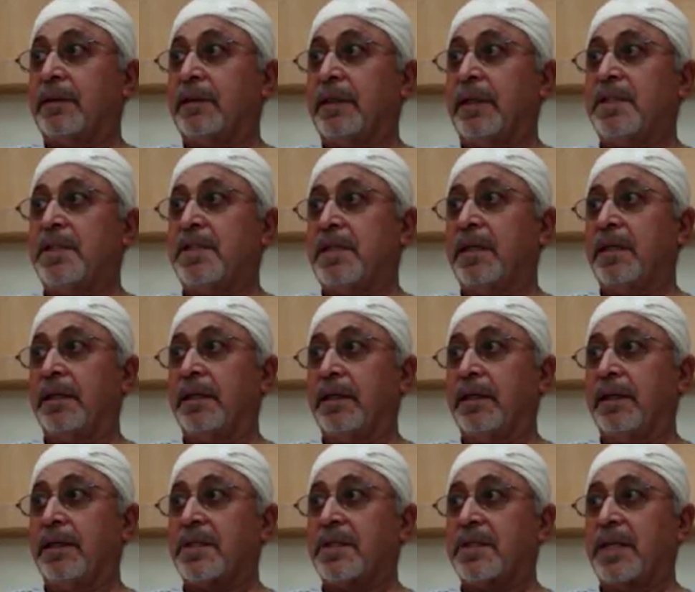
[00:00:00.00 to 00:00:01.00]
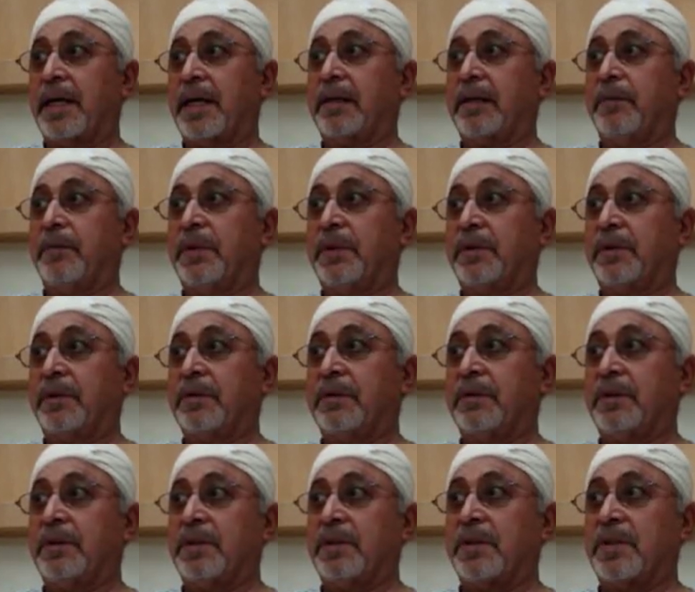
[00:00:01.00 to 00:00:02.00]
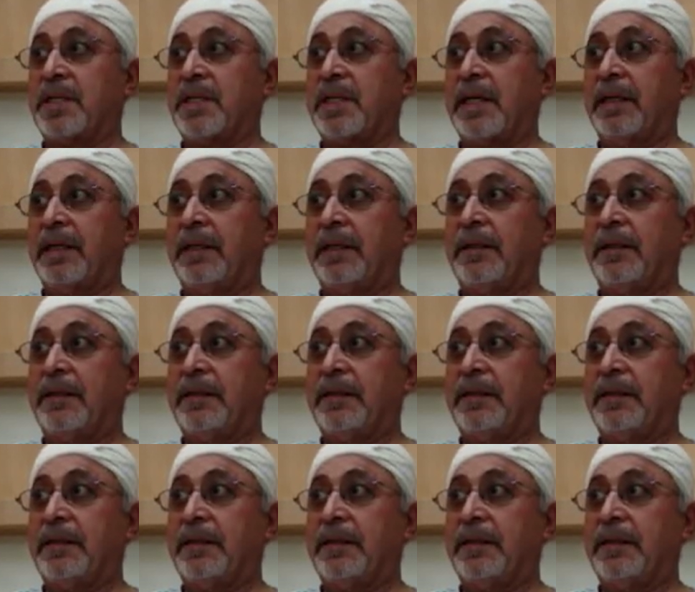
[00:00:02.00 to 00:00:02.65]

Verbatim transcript: instantly in Sacramento and UCLA